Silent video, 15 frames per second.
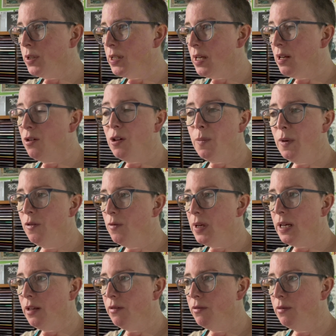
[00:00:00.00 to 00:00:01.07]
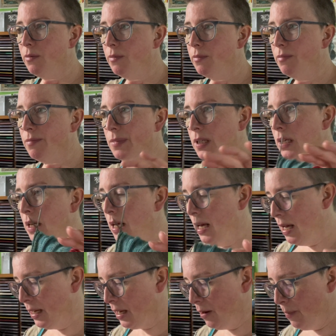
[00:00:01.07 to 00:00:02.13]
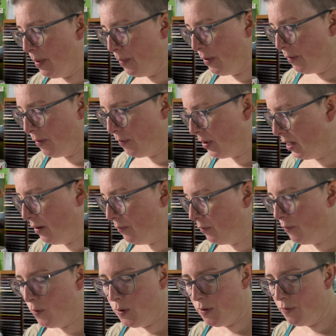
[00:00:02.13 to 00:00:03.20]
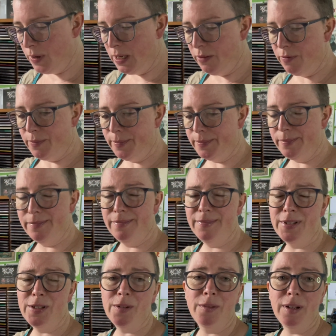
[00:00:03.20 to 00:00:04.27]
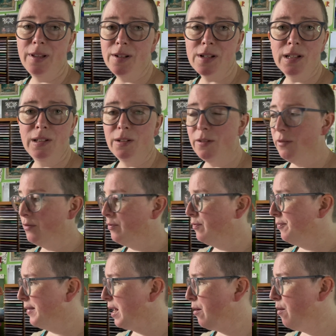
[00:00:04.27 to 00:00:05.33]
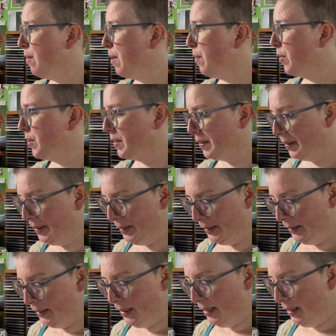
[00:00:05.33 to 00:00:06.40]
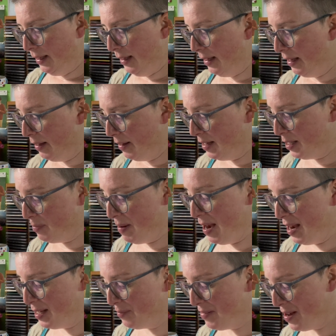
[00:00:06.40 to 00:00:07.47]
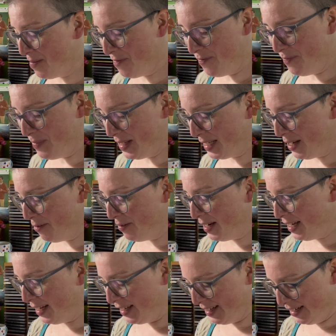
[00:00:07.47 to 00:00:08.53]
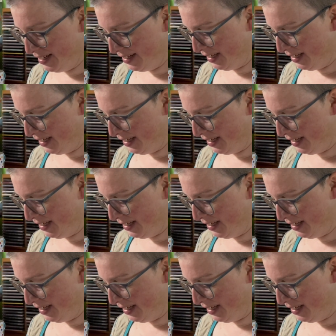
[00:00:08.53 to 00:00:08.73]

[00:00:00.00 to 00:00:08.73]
It could be 5. I can't remember if I've written it for 4 or 5. Sorry, there's a lot of can't remembers. It's been a busy week.